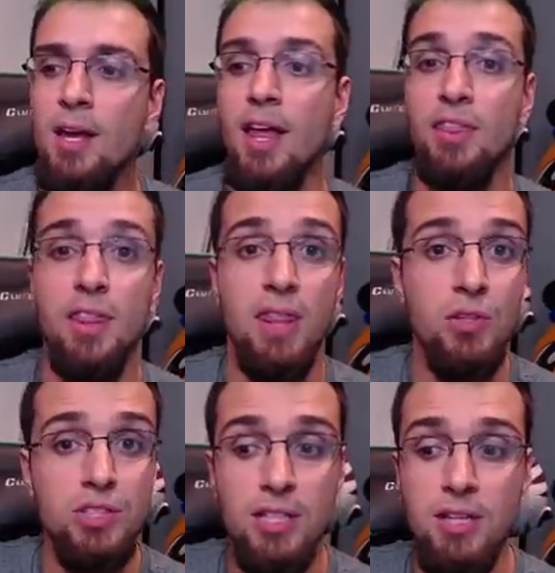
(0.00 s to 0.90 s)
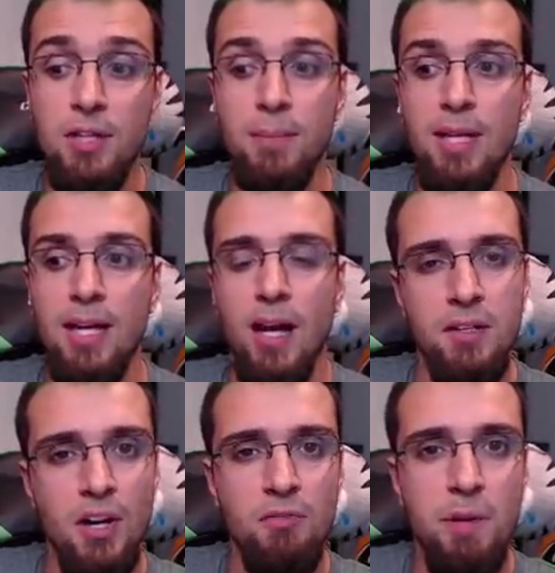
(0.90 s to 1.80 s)
And they'll sit there and be like,
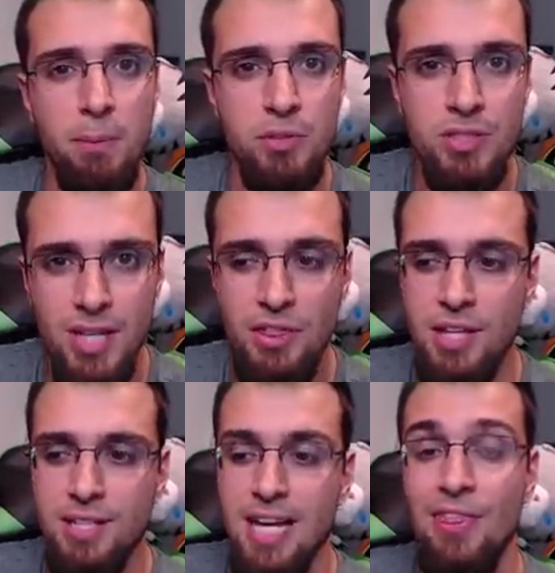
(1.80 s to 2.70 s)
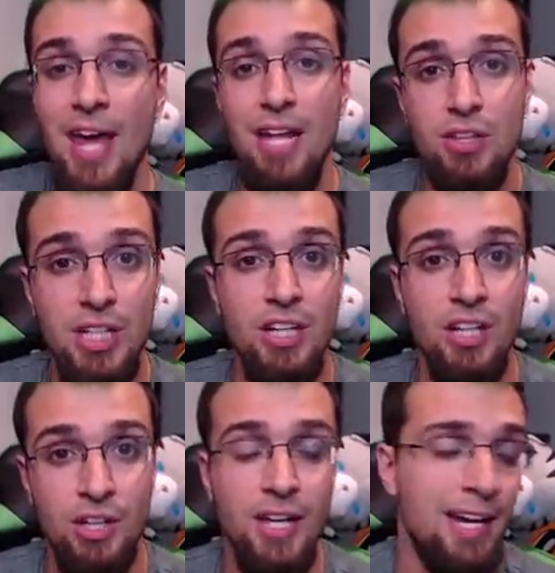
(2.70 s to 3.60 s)
enough people said this, and that looks like a
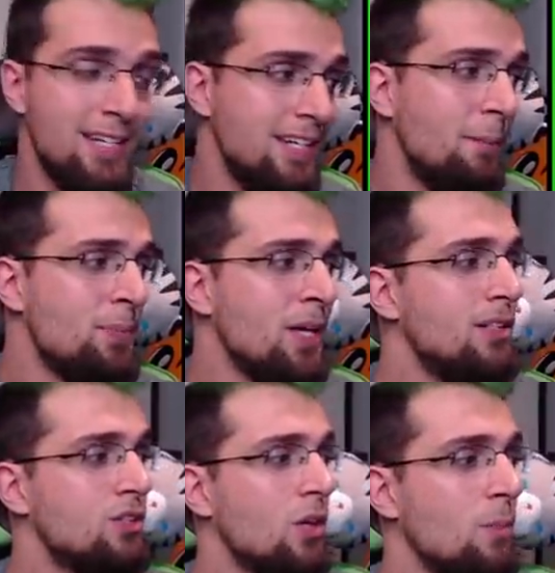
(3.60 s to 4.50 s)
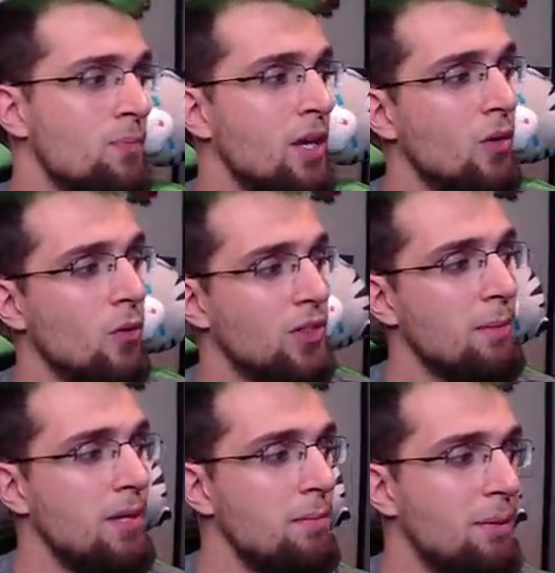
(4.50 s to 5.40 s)
good idea. So, what they
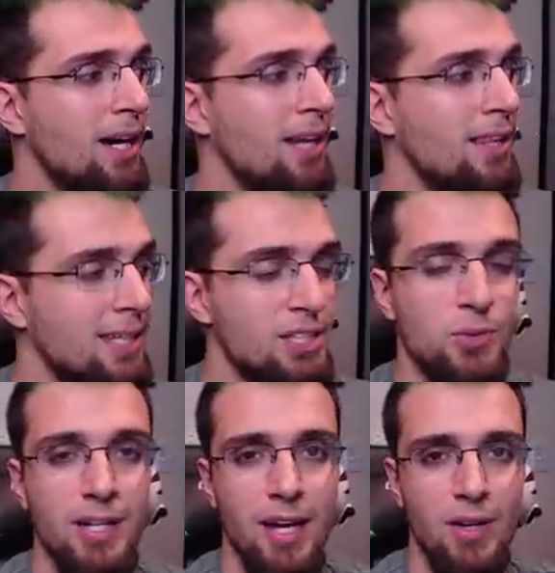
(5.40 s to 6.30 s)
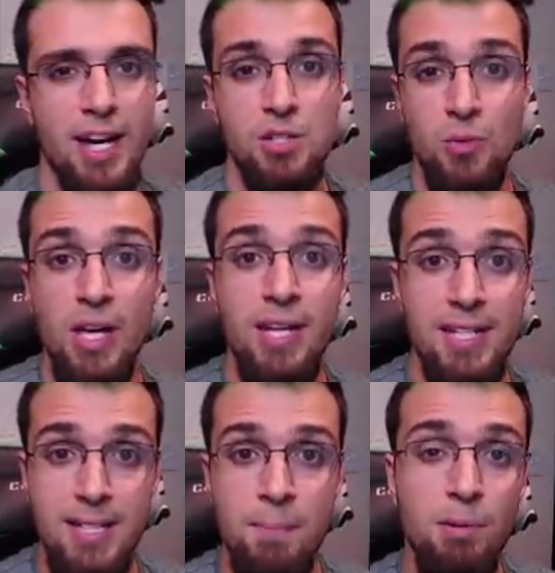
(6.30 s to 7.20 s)
mean by this right now, guys, it
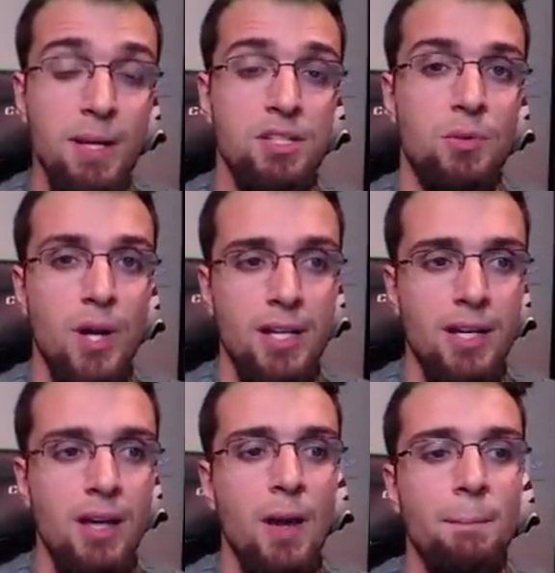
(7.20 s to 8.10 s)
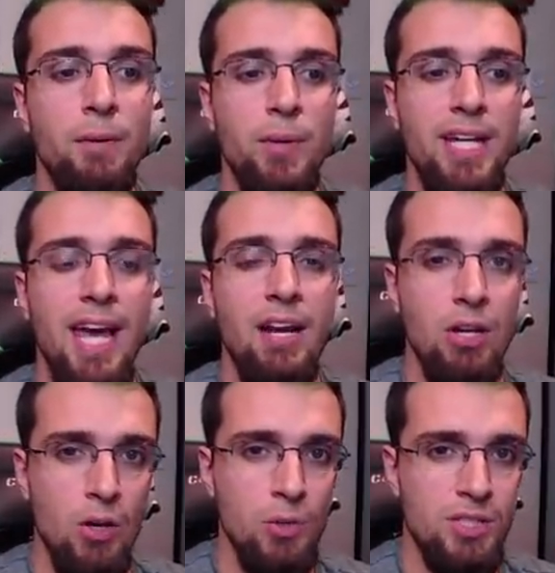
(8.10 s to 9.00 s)
is implemented already, but we can't
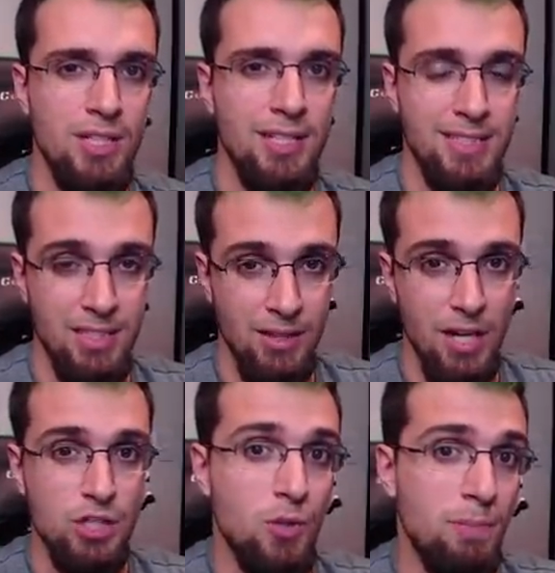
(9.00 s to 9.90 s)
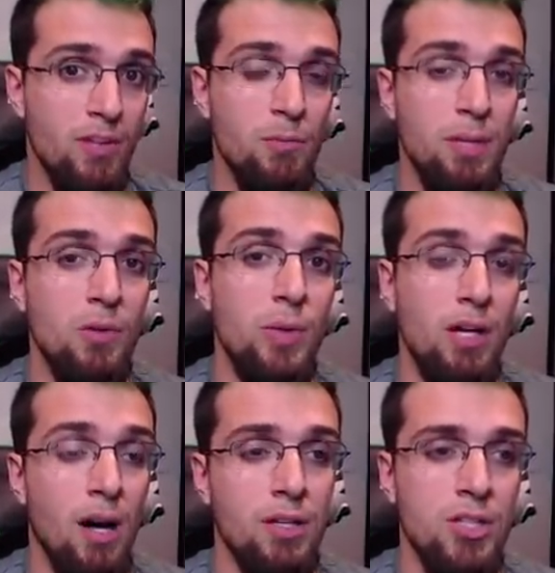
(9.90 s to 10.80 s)
notice it because it's a luxury PvP
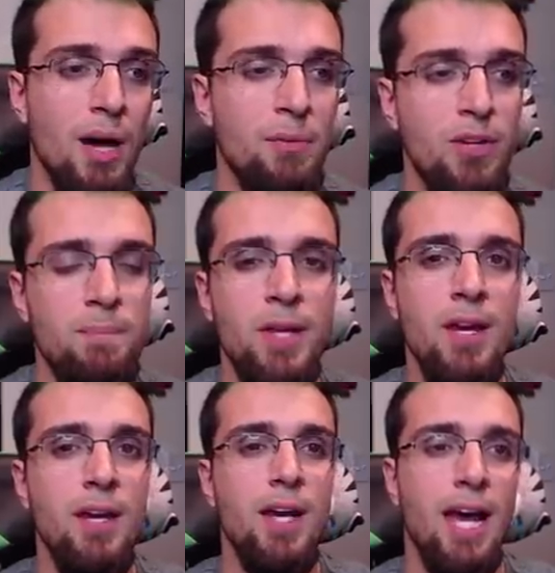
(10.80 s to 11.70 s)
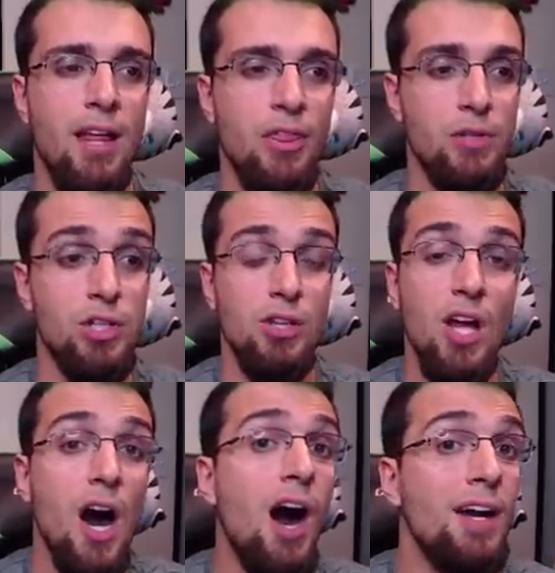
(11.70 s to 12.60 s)
week on top of it. And there's a
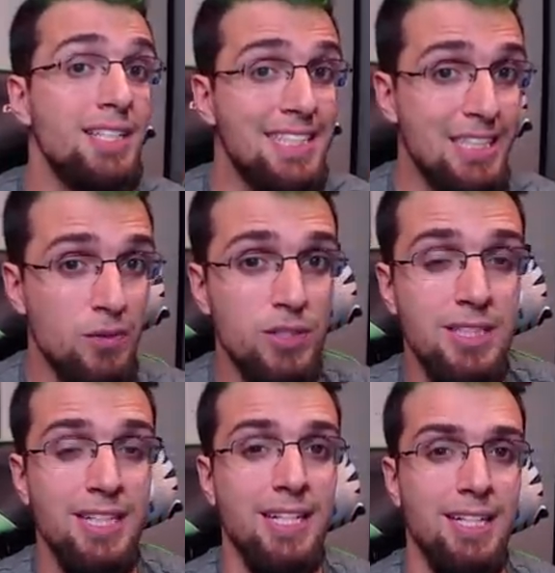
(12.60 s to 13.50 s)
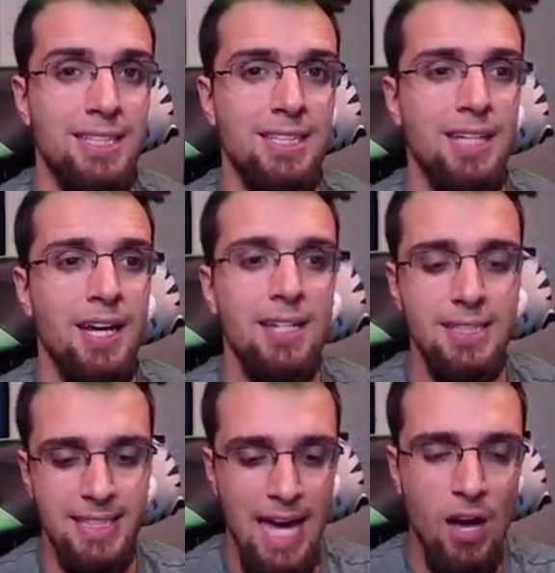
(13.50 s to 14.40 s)
lot of silver tickets
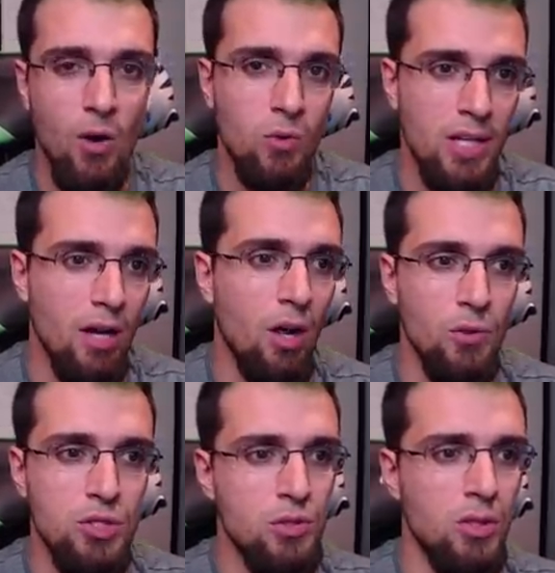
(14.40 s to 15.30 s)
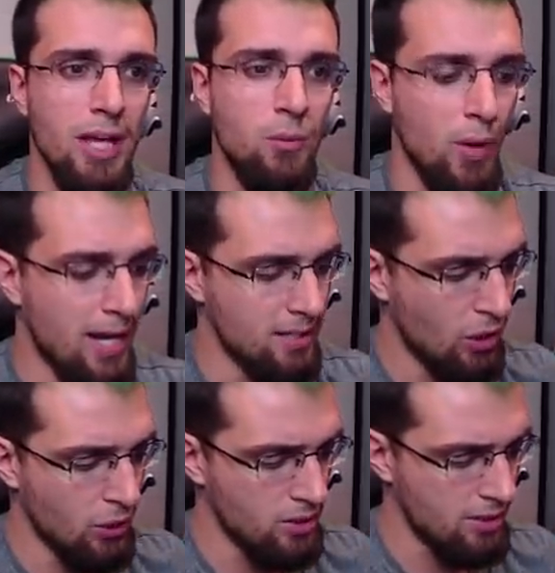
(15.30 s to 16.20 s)
down all the way to like rank
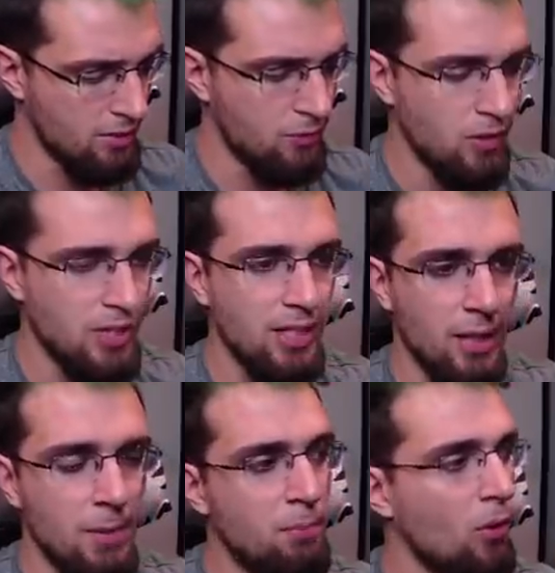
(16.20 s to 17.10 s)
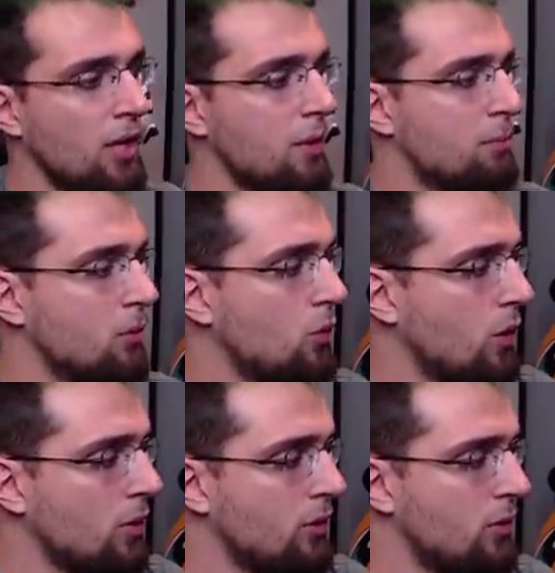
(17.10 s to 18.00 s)
1350. Let me pull that up real
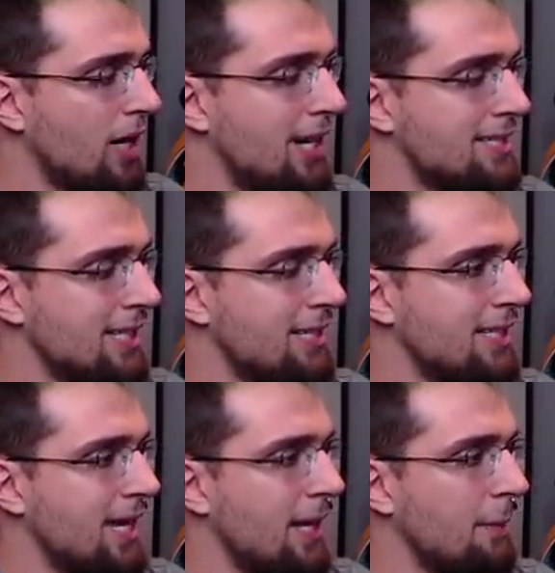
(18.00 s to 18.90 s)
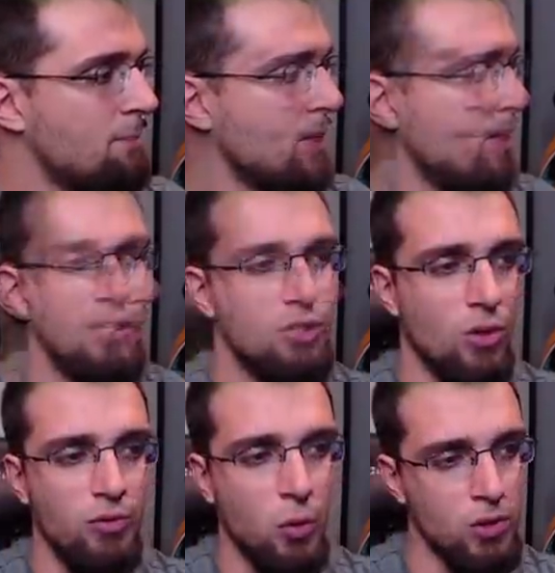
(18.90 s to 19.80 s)
quick with you guys in the game. And
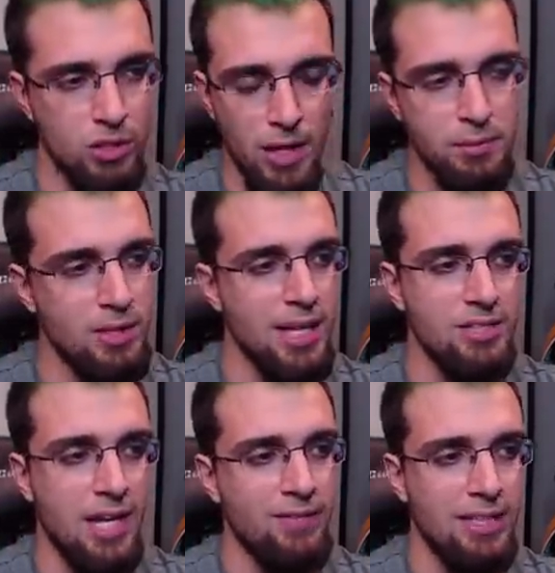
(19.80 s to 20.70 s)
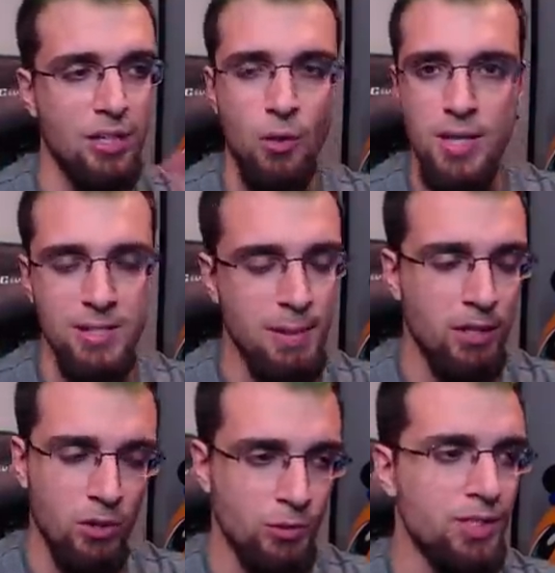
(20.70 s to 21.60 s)
so, of course, top 3000 have like a crazy
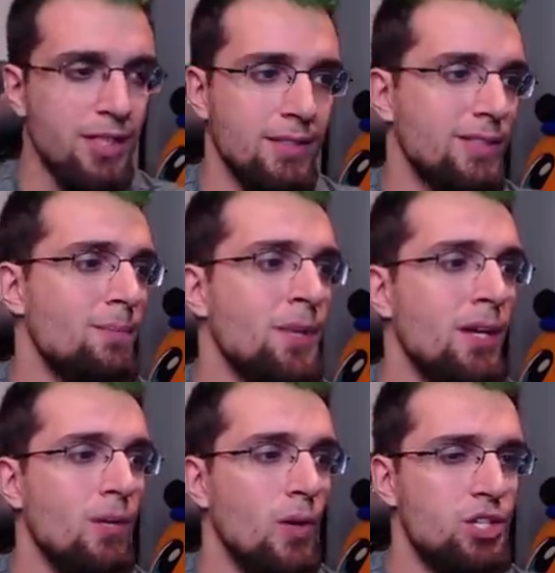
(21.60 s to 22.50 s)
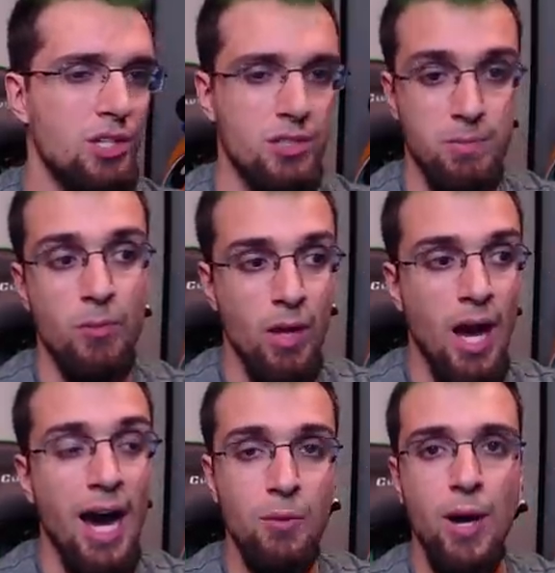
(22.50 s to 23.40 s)
amount of gold tickets, which is
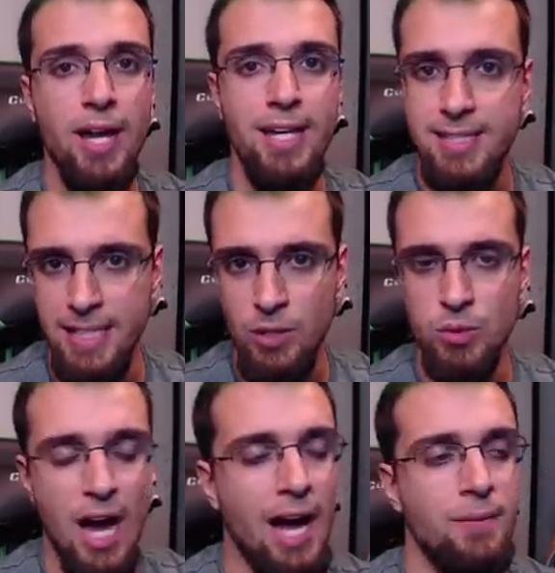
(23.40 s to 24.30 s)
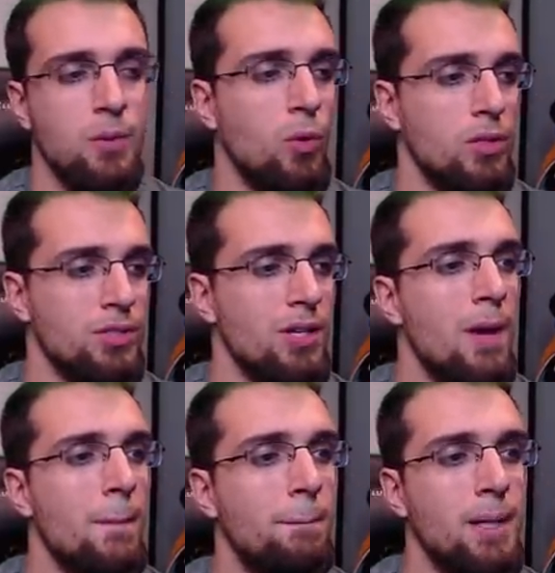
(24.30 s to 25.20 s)
high rankings equals high rewards.
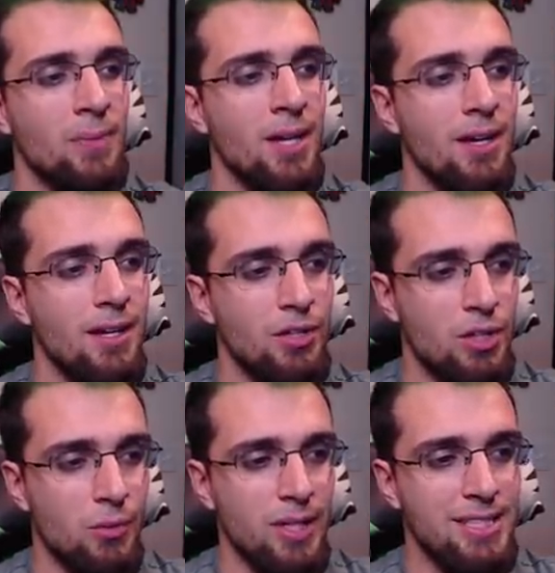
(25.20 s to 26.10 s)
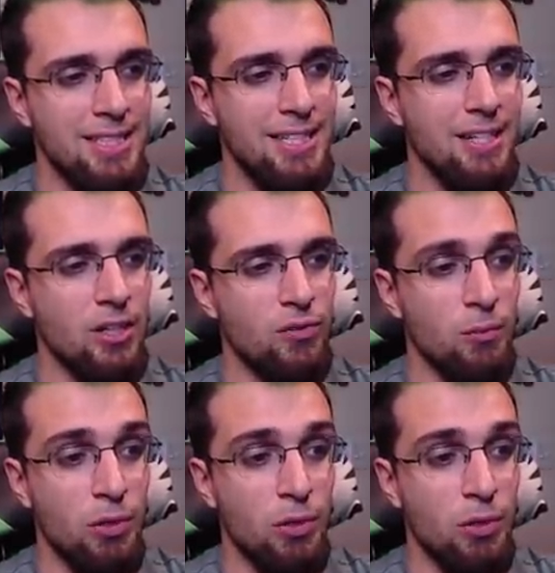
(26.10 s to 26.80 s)
But you can already see here from